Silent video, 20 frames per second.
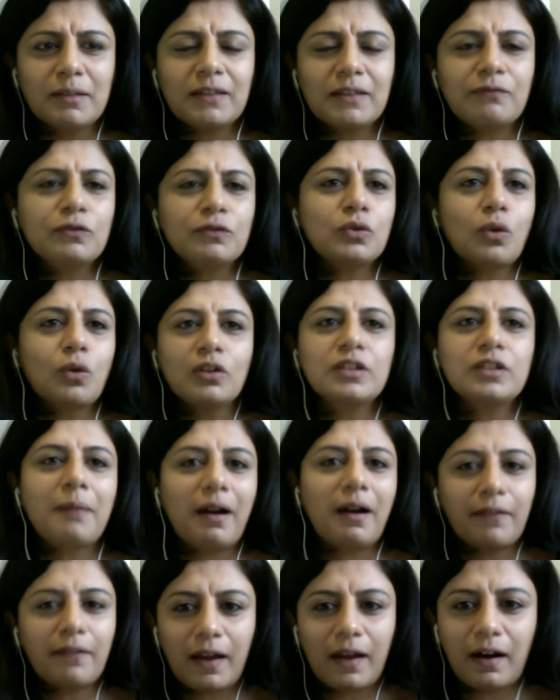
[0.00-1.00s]
talked
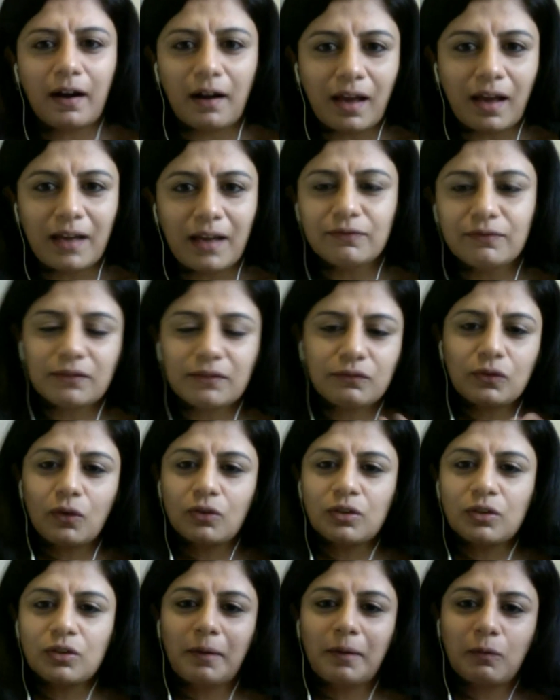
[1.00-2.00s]
about their life. They've
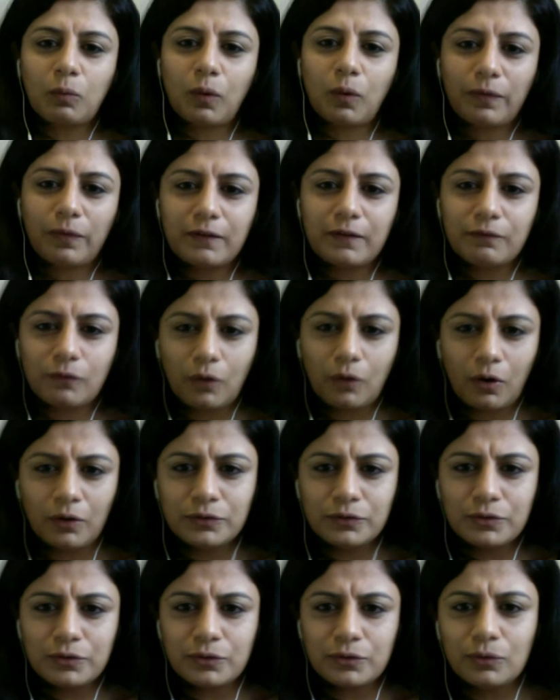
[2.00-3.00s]
talked about what they've gone
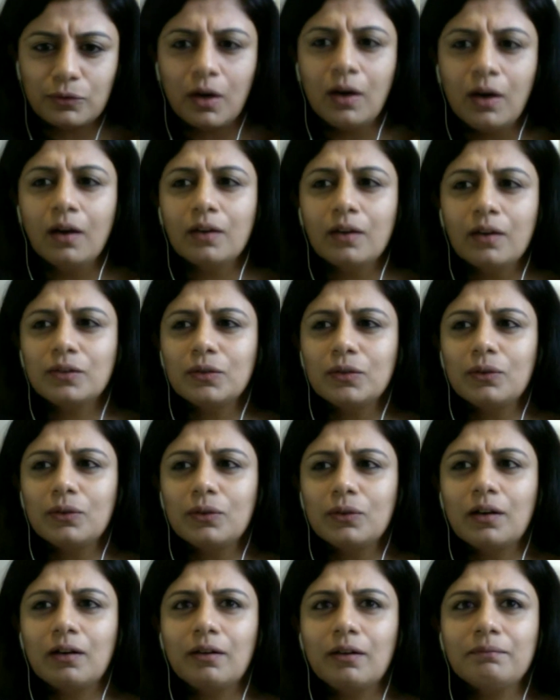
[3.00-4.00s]
through.
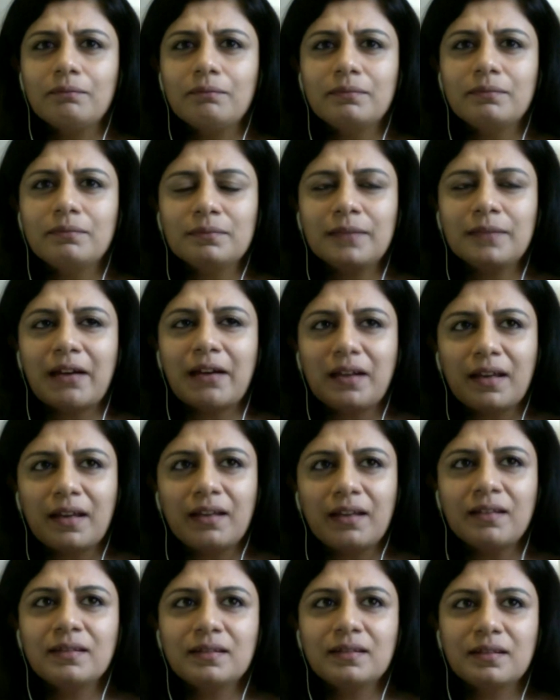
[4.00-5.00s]
So there
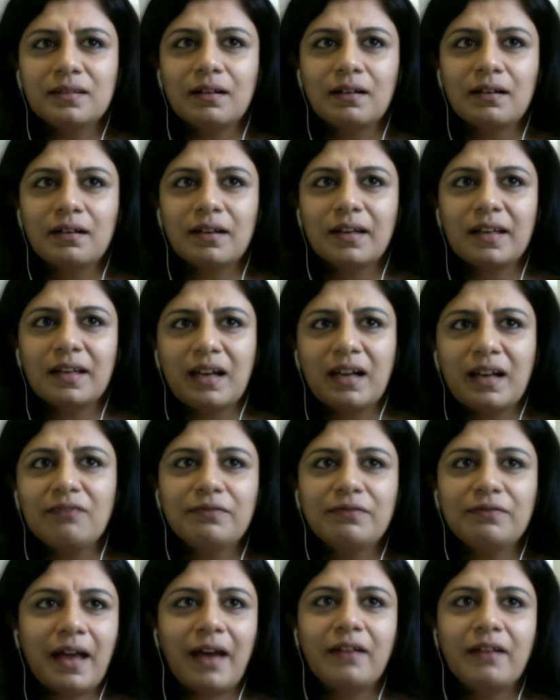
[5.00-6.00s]
is enough
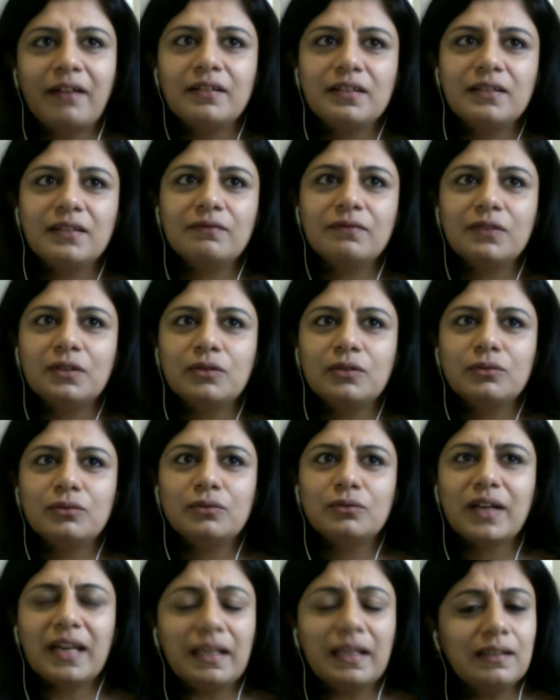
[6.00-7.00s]
narrative to
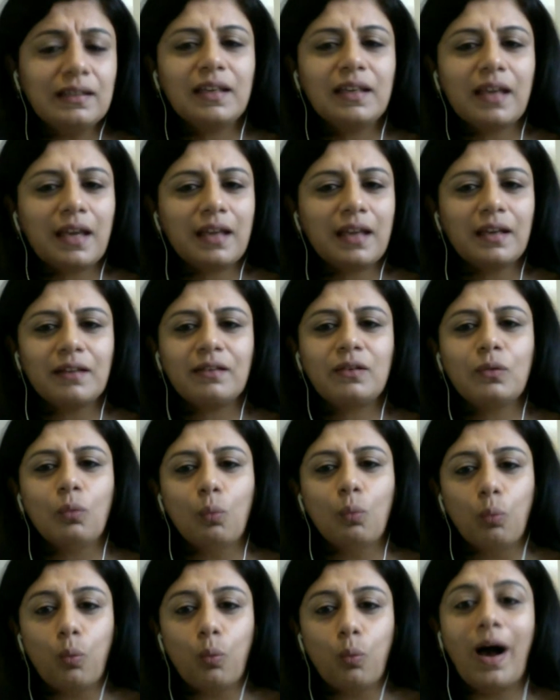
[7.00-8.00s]
indicate as to
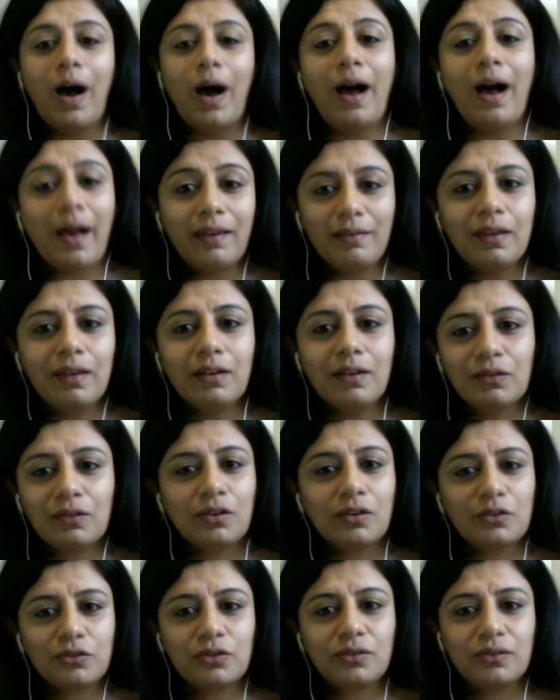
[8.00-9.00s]
why the
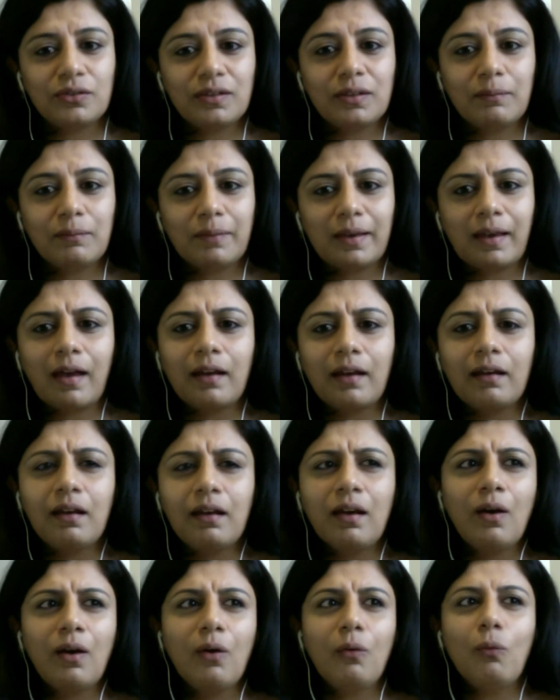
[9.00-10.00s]
insurgency
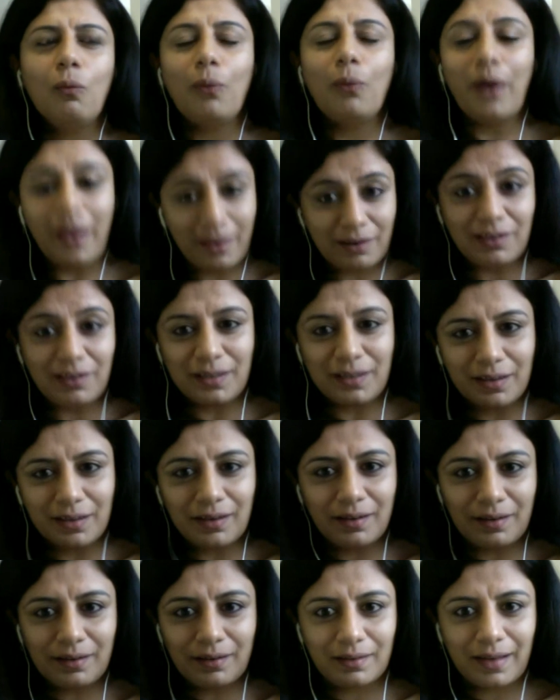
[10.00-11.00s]
began, where it
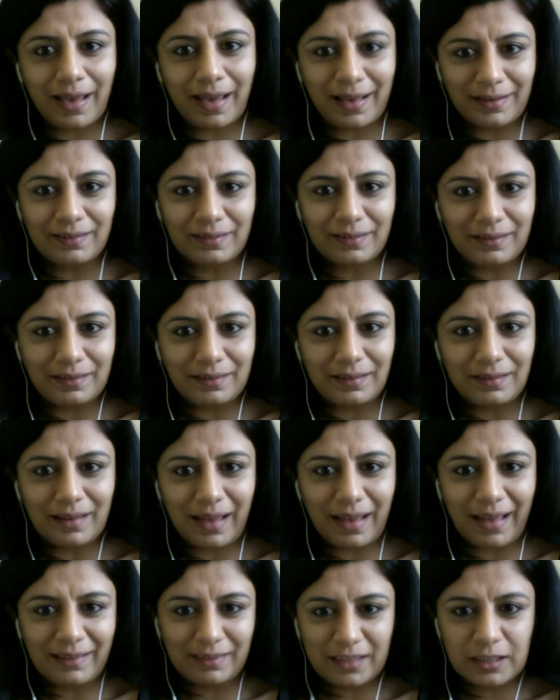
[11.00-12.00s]
is at
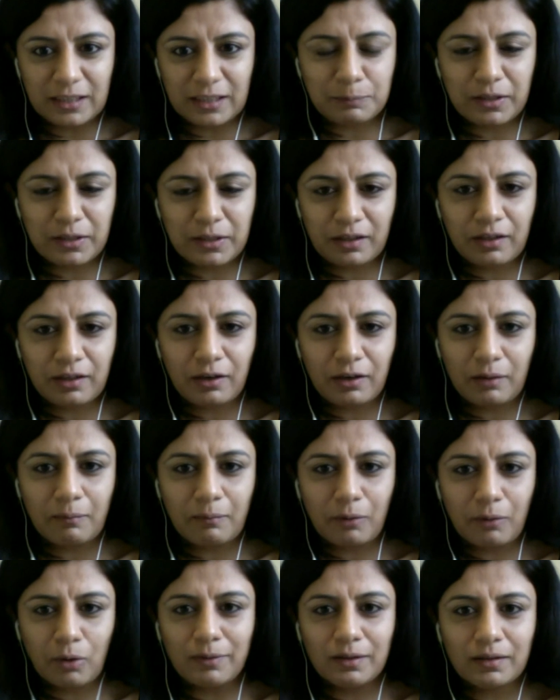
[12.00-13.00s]
this particular
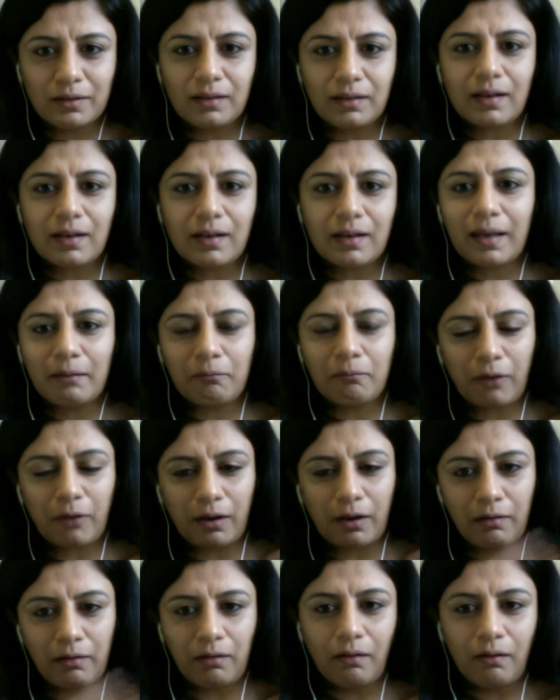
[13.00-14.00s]
moment in time
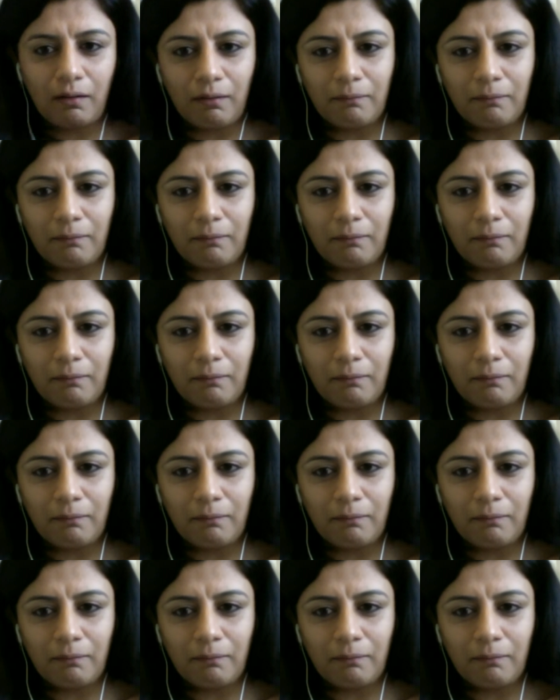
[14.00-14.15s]
when,